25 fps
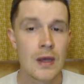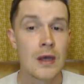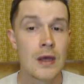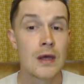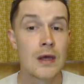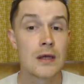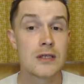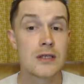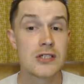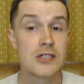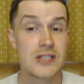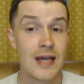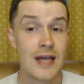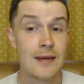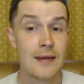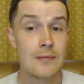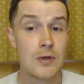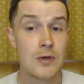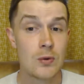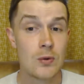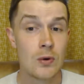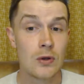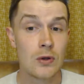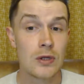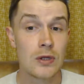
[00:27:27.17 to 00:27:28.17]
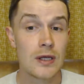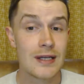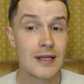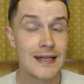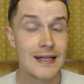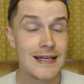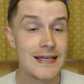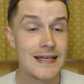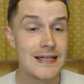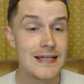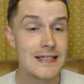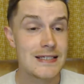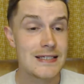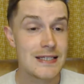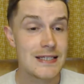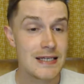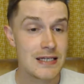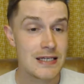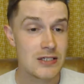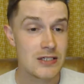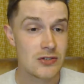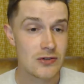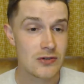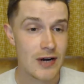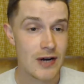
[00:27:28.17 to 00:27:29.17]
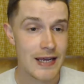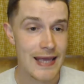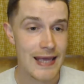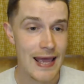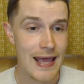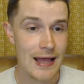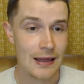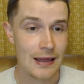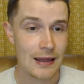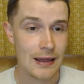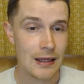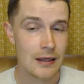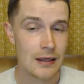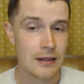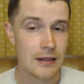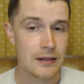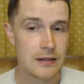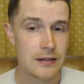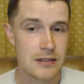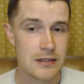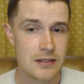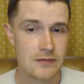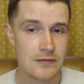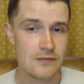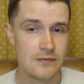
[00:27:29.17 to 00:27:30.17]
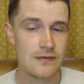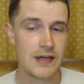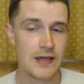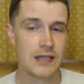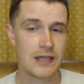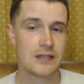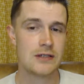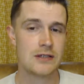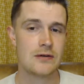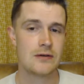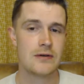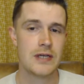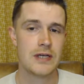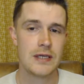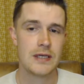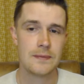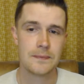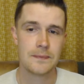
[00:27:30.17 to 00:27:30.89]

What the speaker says: Samuel leads Israel to victory.